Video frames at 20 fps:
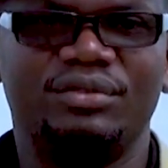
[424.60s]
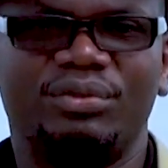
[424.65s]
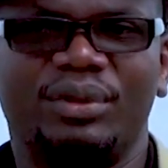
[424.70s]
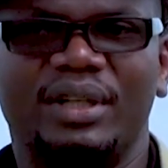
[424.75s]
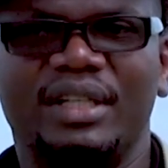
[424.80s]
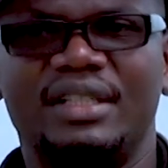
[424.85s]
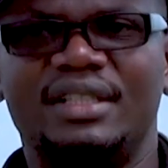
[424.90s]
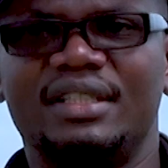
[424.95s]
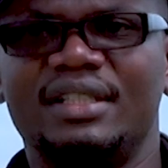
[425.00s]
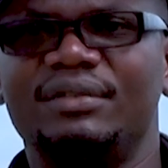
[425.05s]

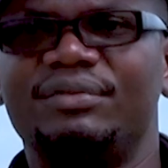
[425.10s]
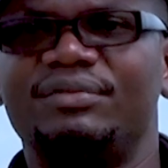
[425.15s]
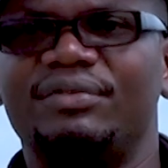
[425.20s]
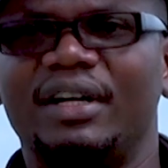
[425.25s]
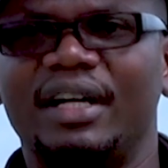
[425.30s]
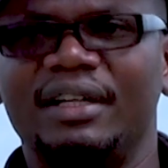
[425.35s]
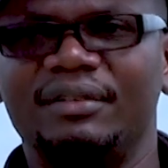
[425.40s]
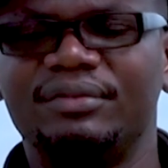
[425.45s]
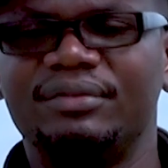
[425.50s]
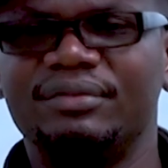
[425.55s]

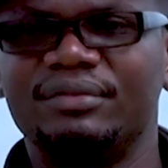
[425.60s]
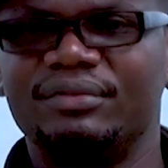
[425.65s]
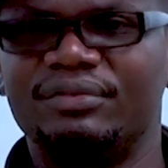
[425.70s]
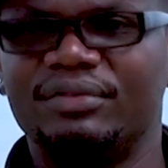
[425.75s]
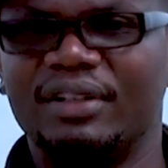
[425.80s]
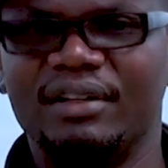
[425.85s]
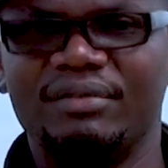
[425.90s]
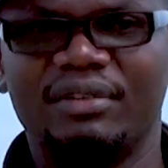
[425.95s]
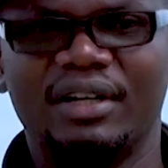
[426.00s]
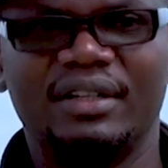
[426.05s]
25,
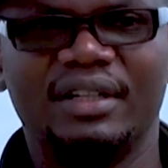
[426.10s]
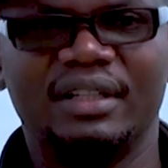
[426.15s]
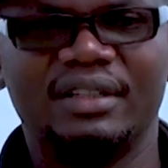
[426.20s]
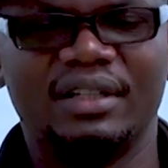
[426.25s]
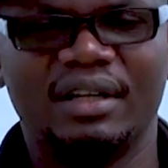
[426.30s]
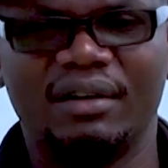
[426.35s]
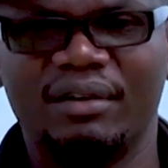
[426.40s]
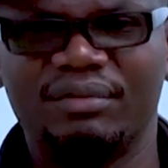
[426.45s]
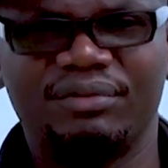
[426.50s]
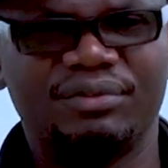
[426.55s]

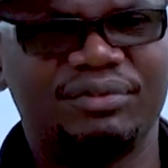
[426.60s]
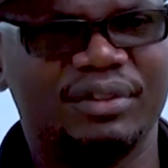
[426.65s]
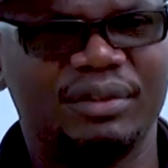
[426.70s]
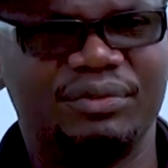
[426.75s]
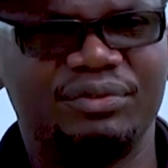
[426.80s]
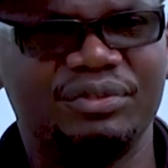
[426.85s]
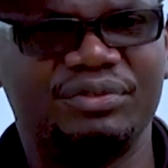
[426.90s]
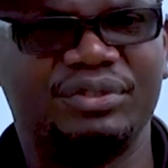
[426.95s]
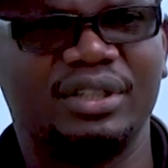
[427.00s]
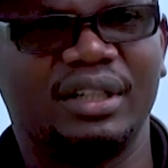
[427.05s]

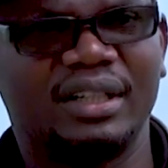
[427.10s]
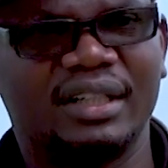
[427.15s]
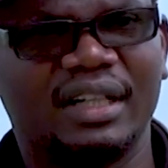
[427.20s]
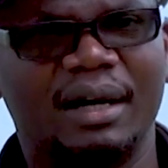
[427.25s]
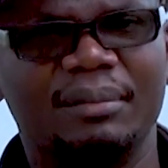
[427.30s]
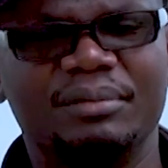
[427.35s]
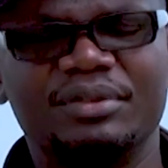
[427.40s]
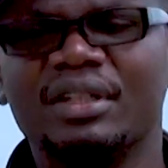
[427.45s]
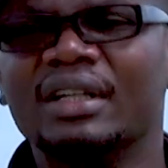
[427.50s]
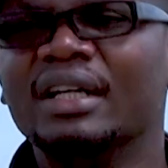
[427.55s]
550
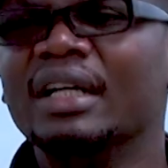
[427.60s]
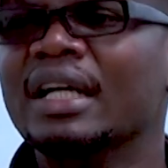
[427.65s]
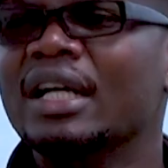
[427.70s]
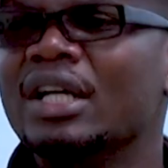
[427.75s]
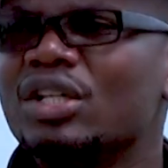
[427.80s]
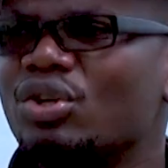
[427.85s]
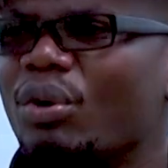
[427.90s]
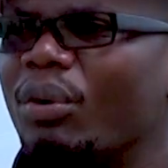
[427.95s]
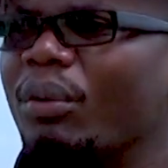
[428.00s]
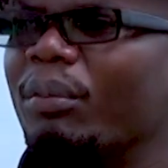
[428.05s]
grams.
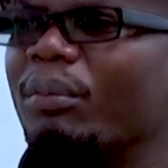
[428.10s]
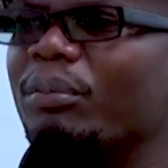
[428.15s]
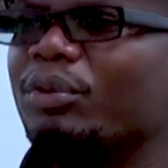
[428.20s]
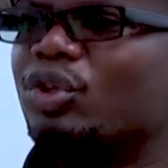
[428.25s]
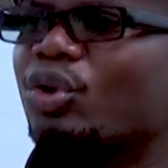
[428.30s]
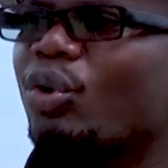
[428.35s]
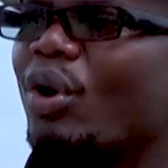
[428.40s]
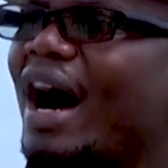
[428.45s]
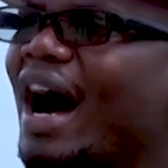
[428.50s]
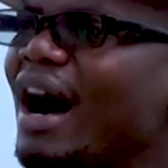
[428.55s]
So
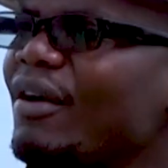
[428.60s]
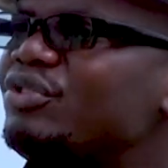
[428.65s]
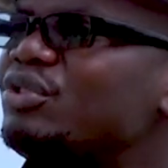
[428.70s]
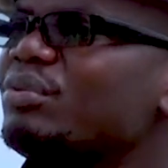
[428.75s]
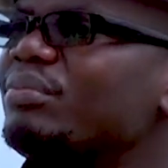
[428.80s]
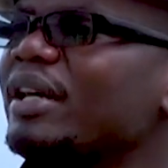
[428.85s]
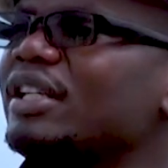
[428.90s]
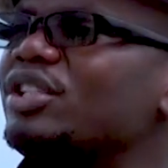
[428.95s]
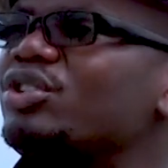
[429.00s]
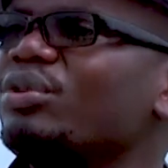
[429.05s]
you have
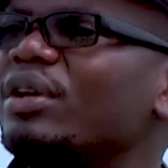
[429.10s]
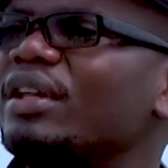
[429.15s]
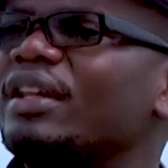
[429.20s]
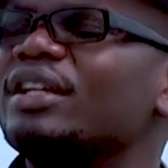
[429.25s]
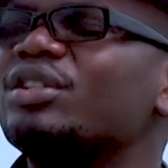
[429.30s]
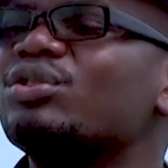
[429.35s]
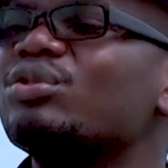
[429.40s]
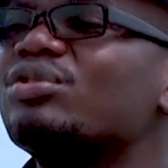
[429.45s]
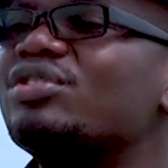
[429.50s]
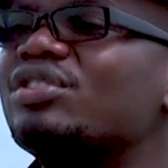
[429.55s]
to make sure
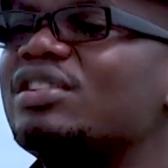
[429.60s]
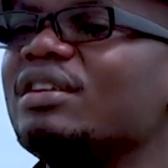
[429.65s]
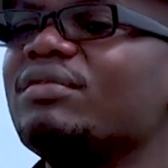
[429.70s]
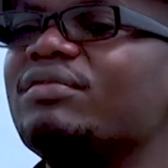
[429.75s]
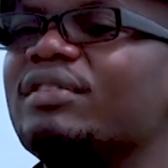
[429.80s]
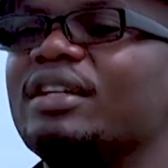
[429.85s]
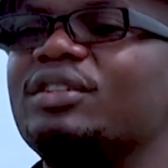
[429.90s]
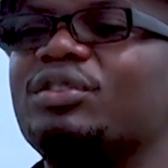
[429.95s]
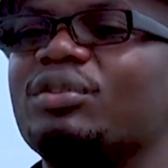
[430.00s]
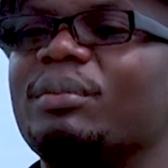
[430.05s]
that you
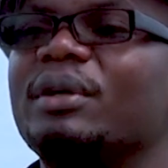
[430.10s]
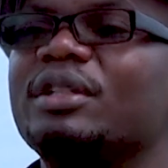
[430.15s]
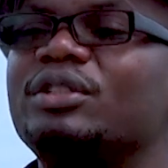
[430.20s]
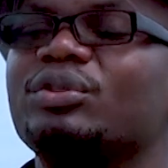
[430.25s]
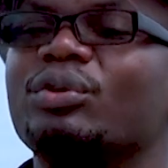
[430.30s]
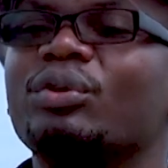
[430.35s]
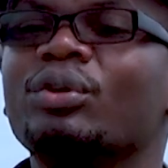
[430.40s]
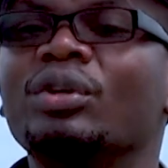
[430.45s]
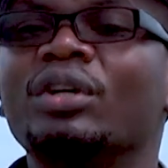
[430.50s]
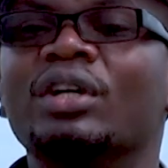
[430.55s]
sieve that
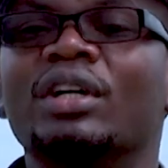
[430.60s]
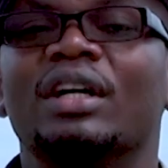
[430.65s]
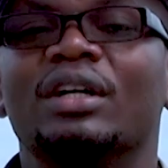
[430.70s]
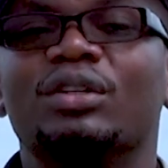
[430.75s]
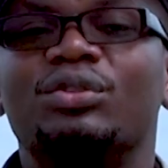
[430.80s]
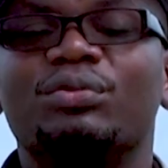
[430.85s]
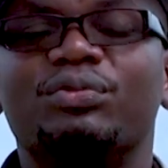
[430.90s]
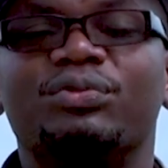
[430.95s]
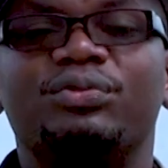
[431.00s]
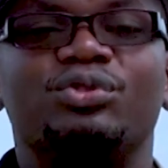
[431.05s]
tomato
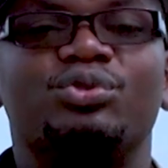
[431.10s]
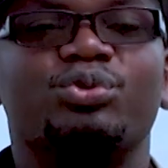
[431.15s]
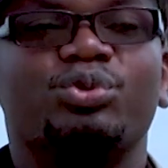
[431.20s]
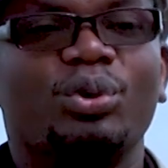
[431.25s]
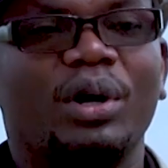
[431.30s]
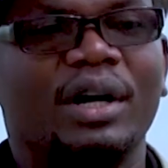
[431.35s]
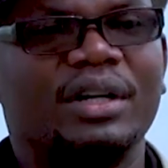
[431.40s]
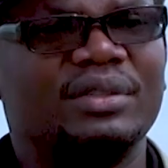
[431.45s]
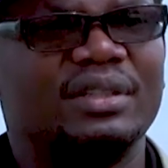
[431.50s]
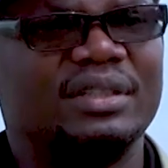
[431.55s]
to
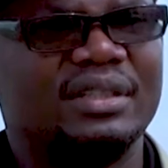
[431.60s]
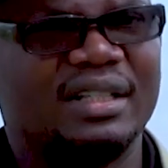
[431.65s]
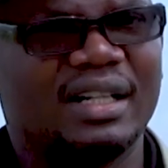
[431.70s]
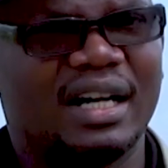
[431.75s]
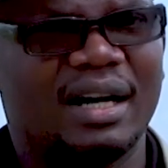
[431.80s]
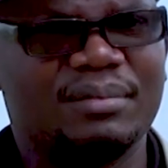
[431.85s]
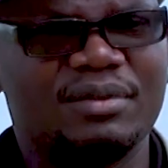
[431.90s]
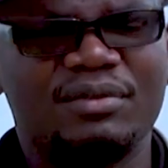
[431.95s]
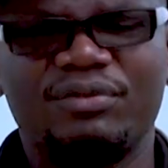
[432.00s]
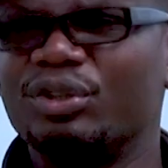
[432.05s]
200
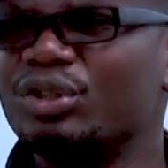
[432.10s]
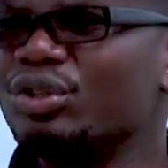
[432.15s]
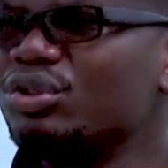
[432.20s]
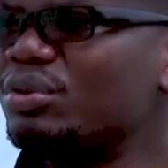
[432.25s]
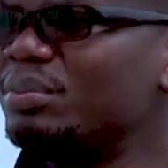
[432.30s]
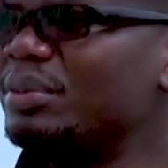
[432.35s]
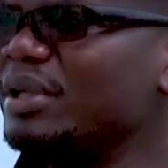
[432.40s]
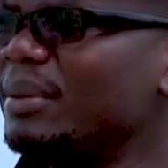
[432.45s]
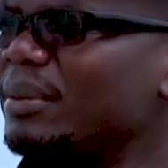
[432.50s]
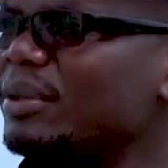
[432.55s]
grams for you
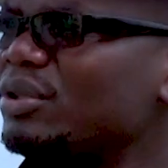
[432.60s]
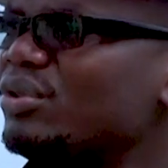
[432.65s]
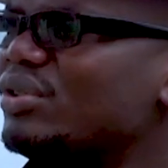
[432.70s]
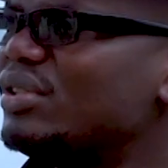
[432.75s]
to be able to